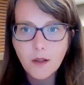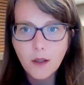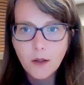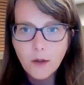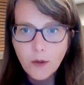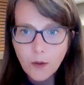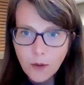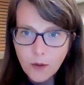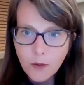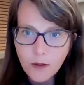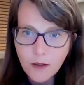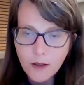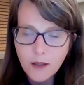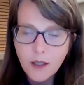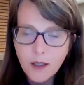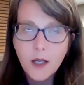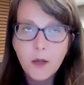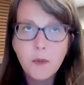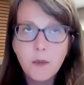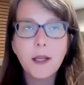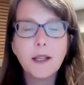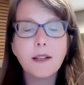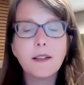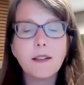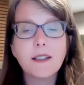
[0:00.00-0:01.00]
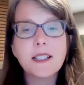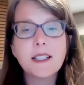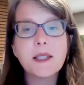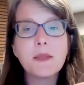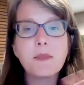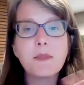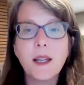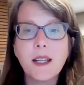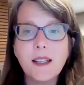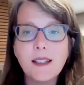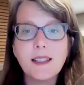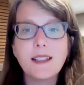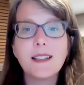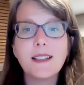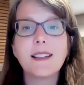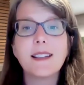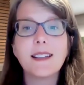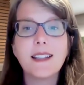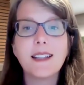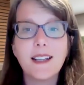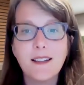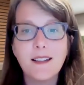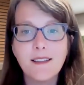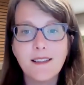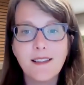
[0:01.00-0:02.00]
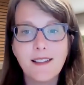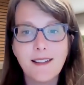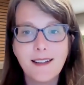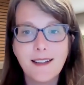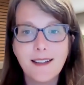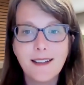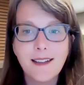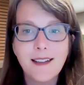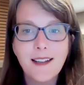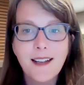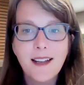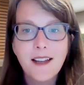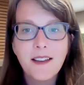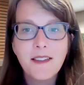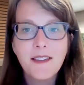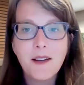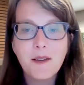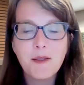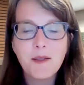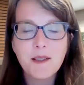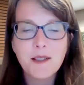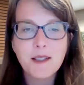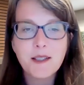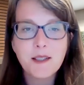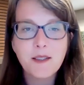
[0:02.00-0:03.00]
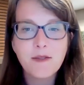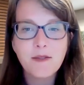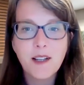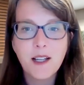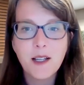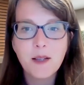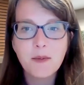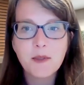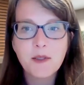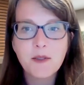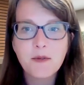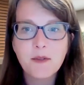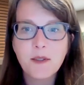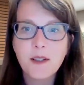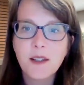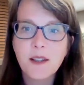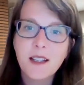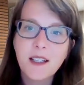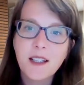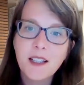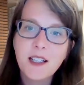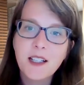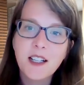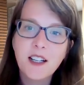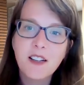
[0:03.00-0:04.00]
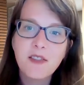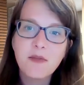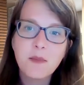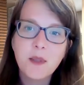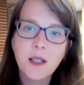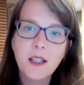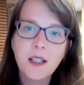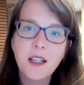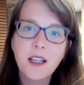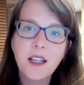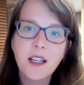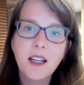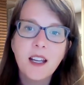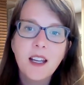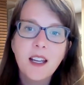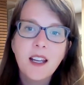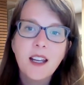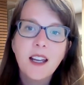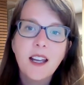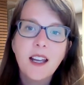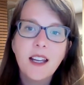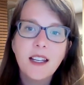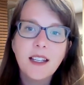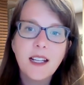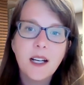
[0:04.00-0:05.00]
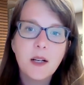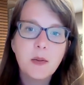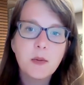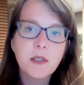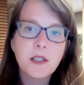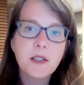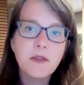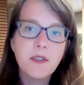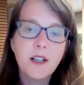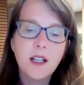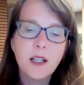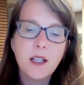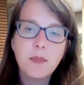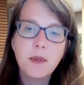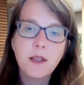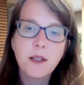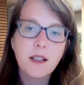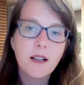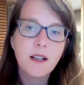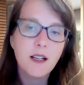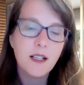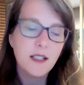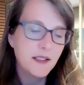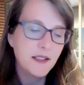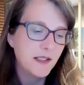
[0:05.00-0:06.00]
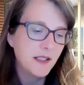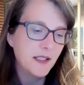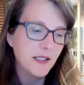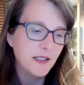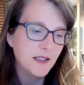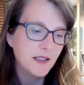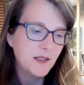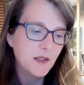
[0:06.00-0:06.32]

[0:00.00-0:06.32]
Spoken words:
or we are expanding on the outline that was developed for the kickoff meeting, and now we're developing content.